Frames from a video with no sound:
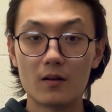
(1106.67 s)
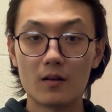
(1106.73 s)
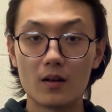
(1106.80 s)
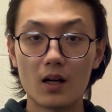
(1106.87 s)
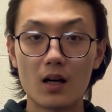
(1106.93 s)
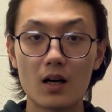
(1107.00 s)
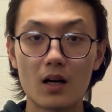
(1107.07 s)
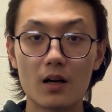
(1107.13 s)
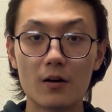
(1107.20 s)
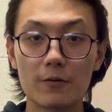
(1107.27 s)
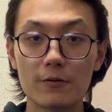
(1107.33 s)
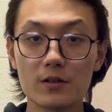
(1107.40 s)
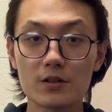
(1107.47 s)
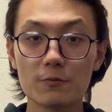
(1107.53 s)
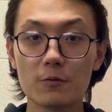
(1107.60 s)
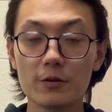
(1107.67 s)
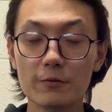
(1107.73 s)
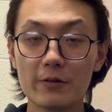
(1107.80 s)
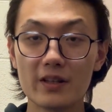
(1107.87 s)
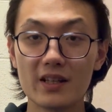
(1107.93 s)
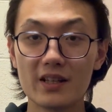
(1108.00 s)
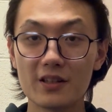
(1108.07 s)
First, what we
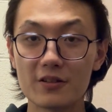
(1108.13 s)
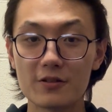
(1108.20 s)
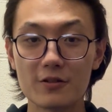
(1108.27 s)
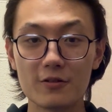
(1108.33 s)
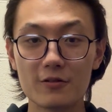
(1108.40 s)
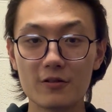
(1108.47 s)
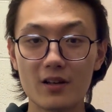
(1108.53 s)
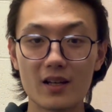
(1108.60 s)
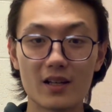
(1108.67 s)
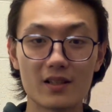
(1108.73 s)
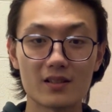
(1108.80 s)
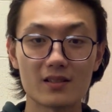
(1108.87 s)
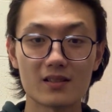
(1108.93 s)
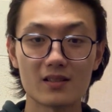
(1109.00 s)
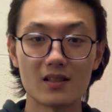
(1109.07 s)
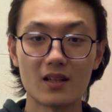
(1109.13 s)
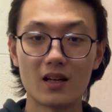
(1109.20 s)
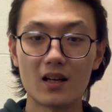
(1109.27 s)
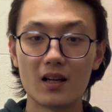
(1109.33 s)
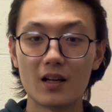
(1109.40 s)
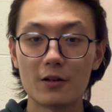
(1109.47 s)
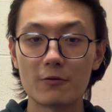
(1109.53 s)
need to do is
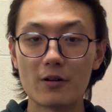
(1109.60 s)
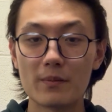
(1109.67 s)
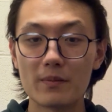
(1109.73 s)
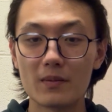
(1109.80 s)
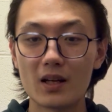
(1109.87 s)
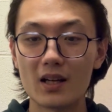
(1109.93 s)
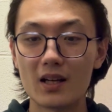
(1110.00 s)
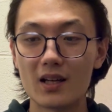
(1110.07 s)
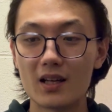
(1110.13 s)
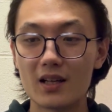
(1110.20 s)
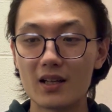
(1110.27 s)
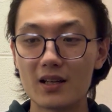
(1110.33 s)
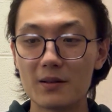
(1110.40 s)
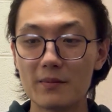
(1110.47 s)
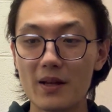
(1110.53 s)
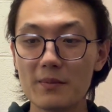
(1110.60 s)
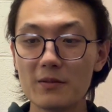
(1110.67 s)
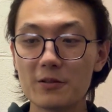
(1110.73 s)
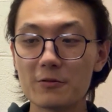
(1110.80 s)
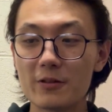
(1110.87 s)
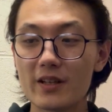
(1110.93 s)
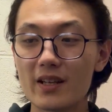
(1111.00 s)

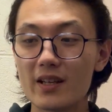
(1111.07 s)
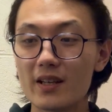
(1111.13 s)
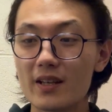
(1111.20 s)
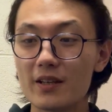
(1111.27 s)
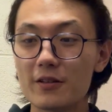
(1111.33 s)
memory.